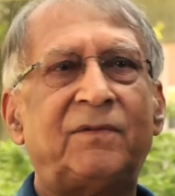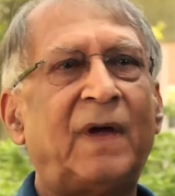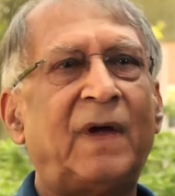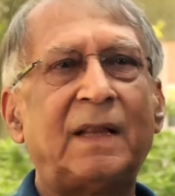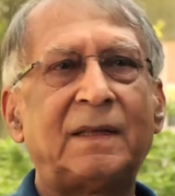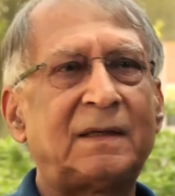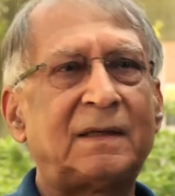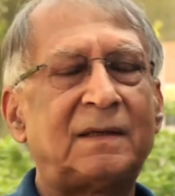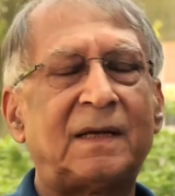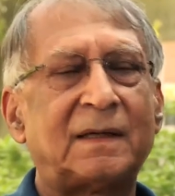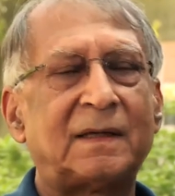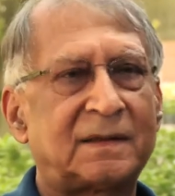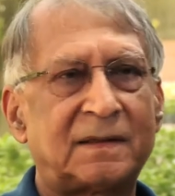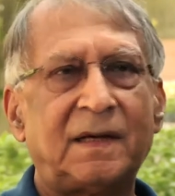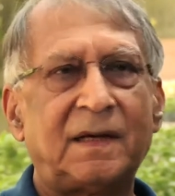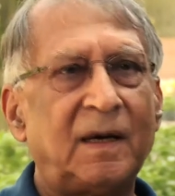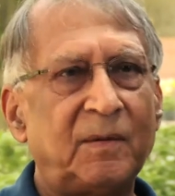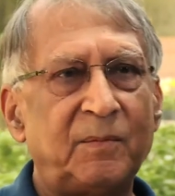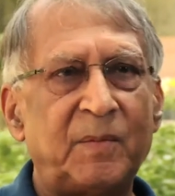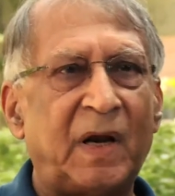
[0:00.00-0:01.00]
Wealth does
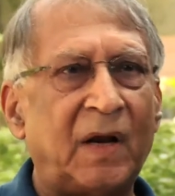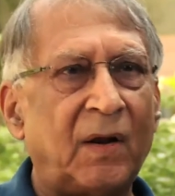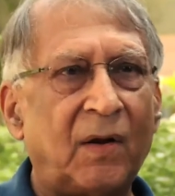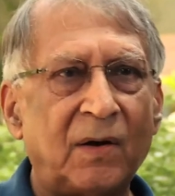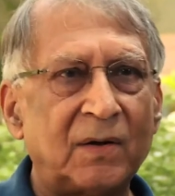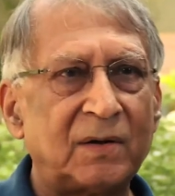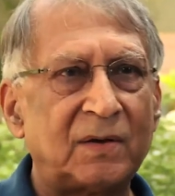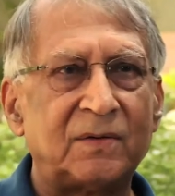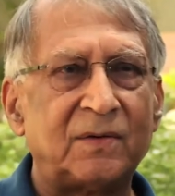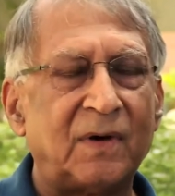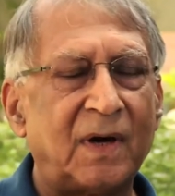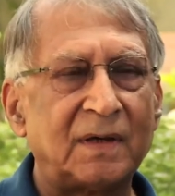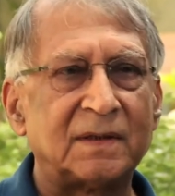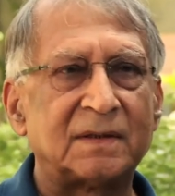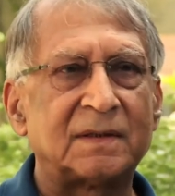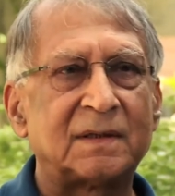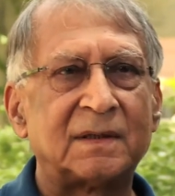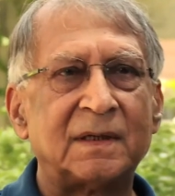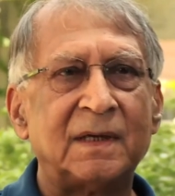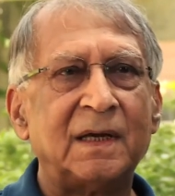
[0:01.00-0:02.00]
not belong to
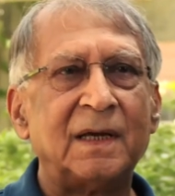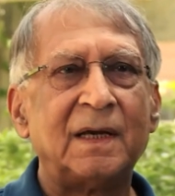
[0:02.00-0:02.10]
us.